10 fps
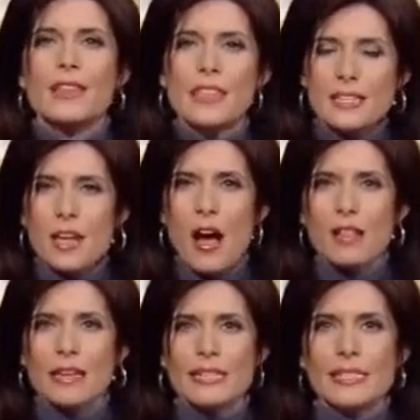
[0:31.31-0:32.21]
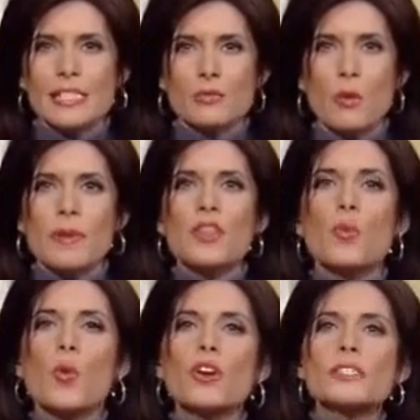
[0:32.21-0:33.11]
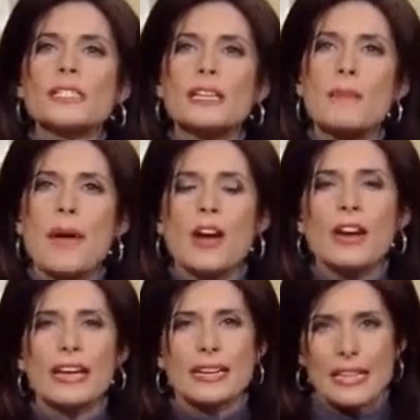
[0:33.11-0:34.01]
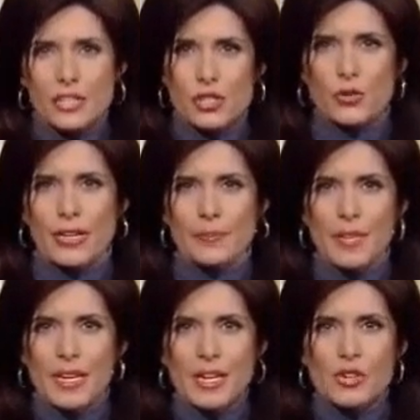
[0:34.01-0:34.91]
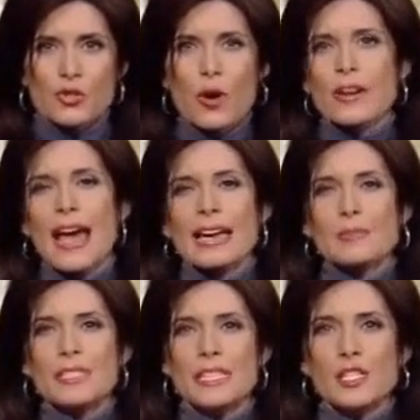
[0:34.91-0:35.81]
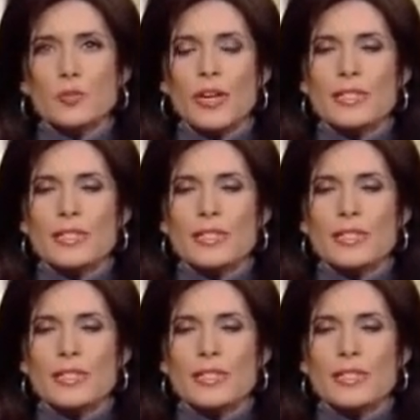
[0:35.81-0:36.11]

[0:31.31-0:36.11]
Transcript: this holiday season will be the worst in American history. Gerard Adams is